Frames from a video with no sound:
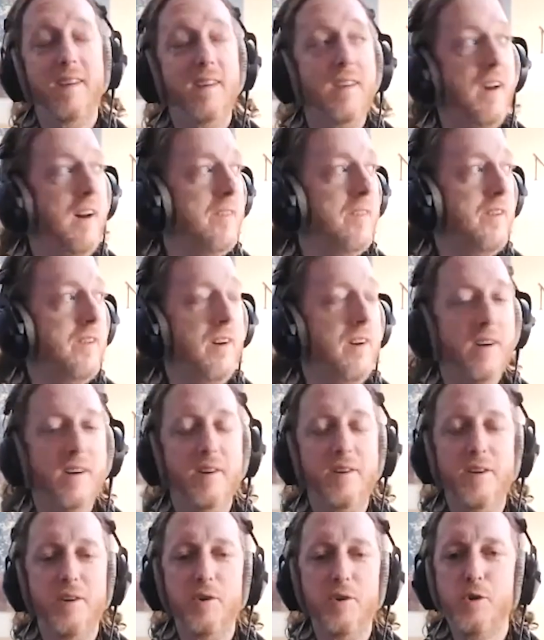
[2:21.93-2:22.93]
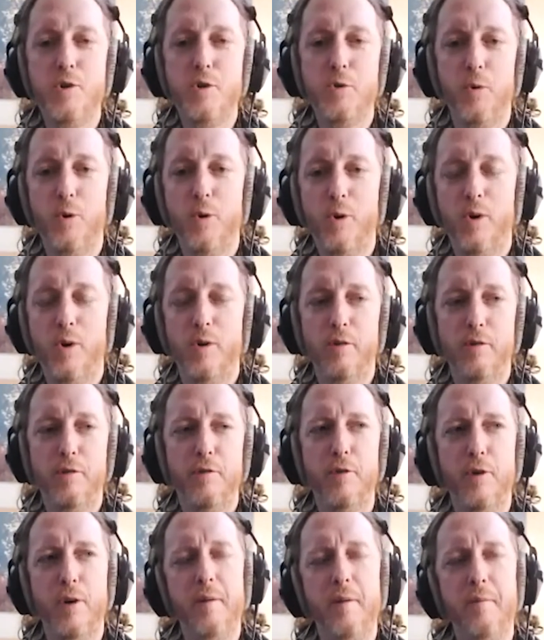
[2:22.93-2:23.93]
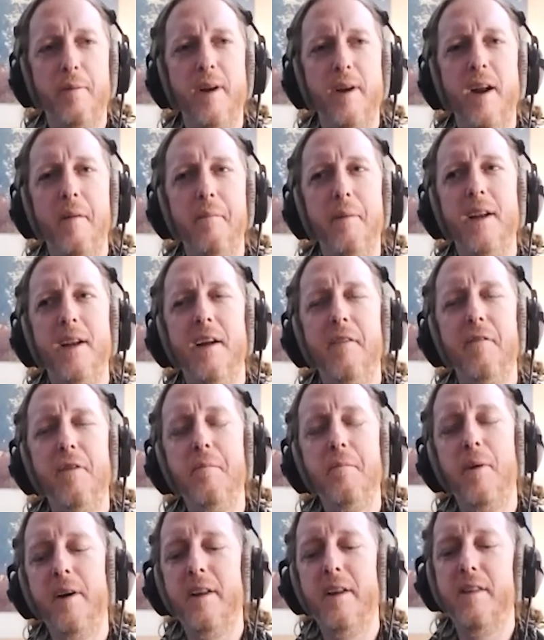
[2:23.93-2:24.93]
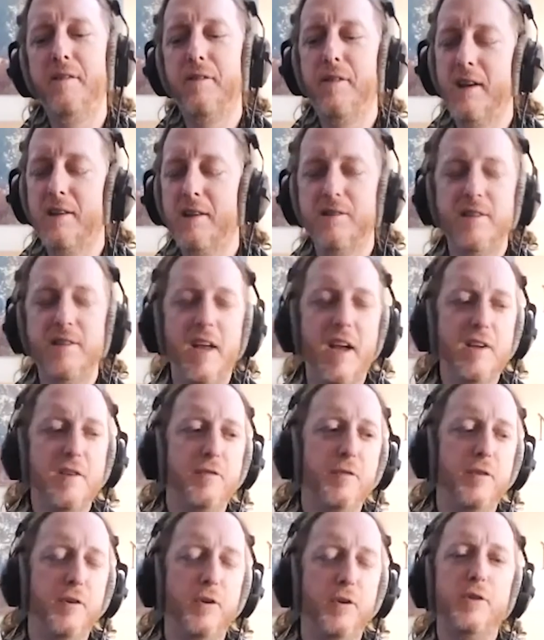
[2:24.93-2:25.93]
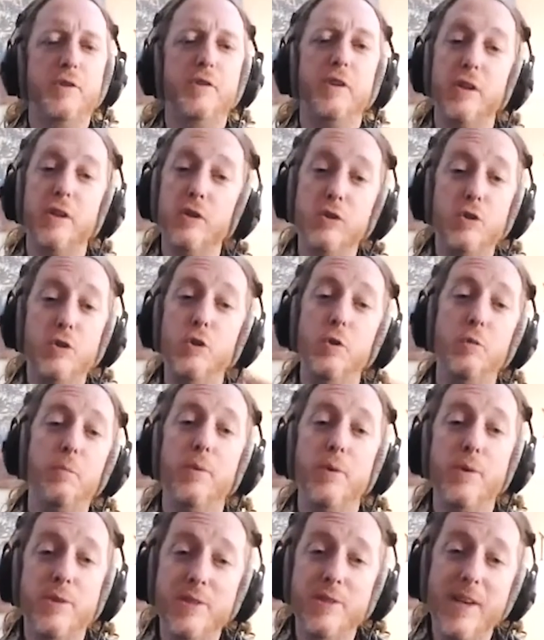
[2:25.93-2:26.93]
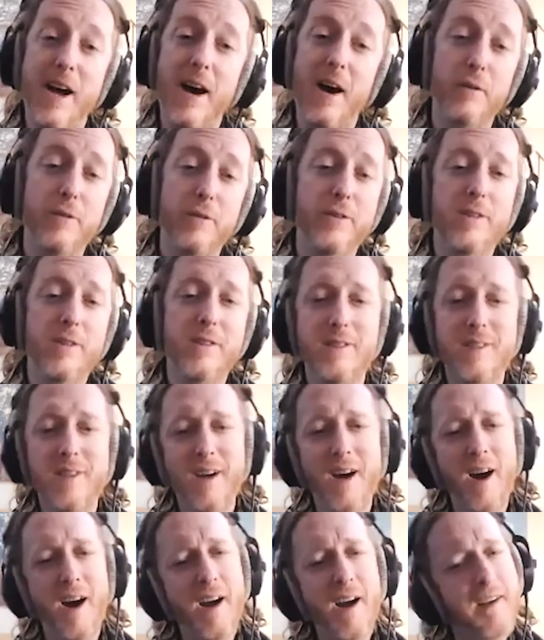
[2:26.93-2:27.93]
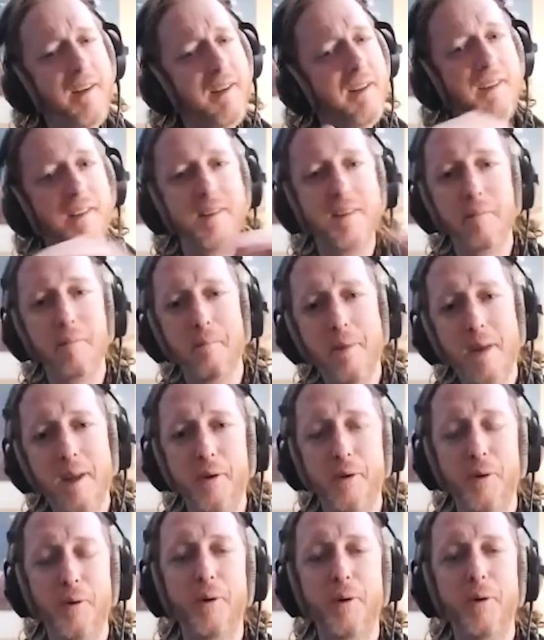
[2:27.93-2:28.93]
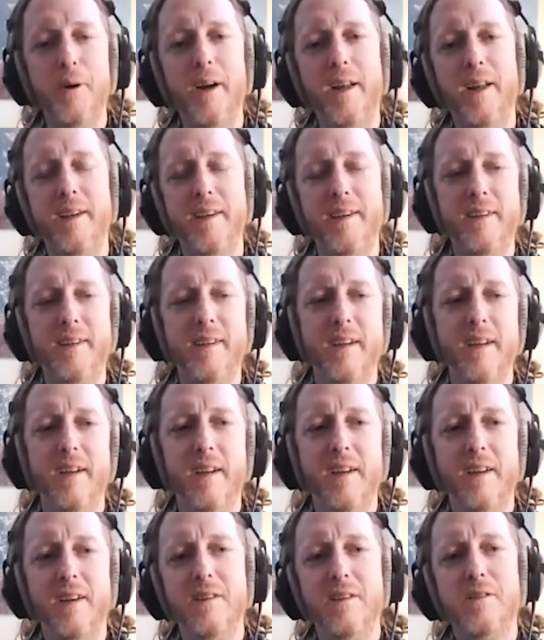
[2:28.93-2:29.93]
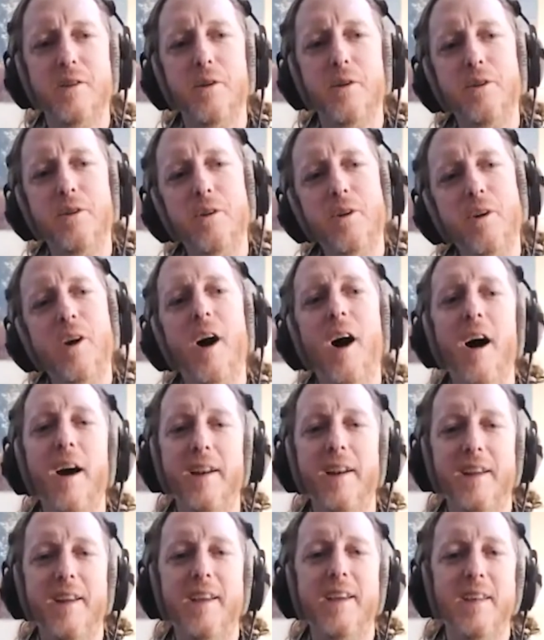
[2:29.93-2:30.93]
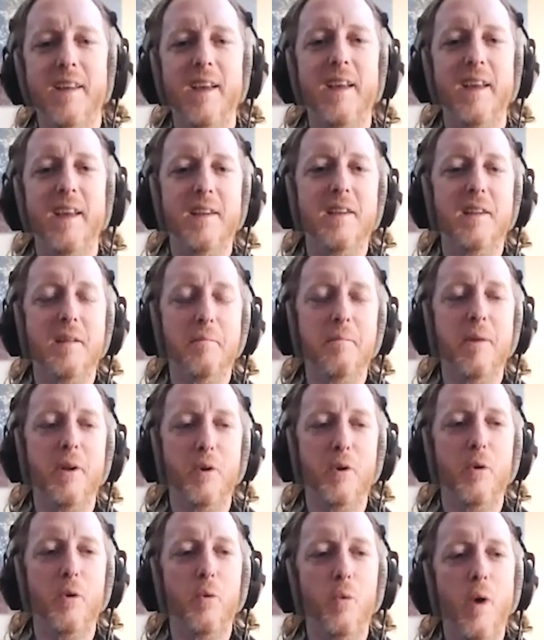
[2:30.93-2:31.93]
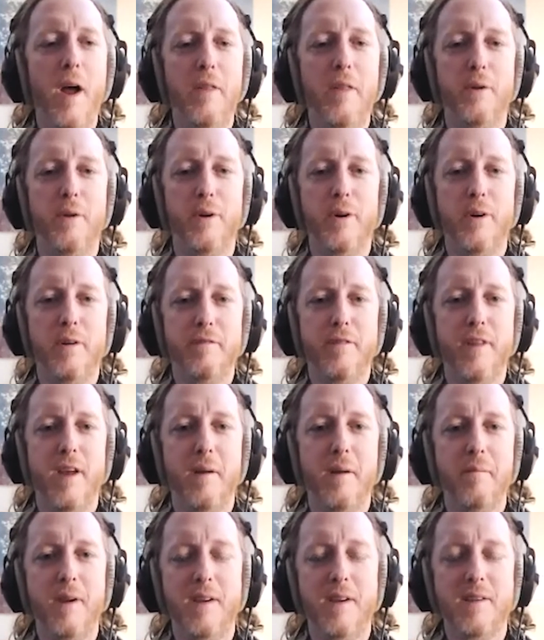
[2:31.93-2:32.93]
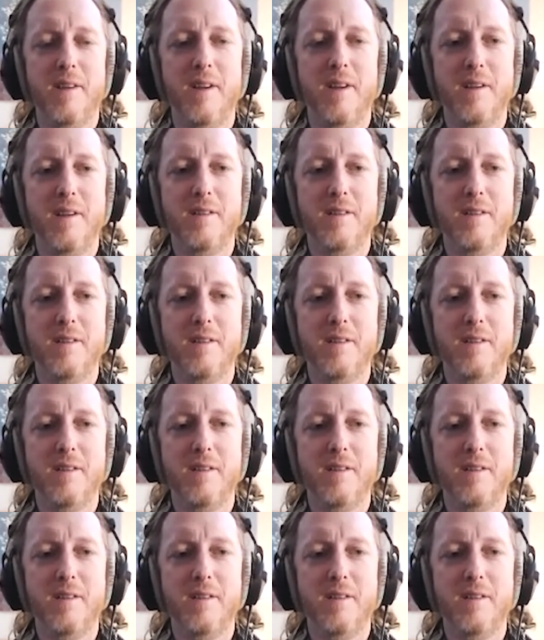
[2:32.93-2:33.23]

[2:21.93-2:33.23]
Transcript: Yeah, the unusual cold front. But I mean, everybody thinks Nashville is like super south. It's kind of in the middle. Yeah. And so you kind of get in the middle weather, if that makes any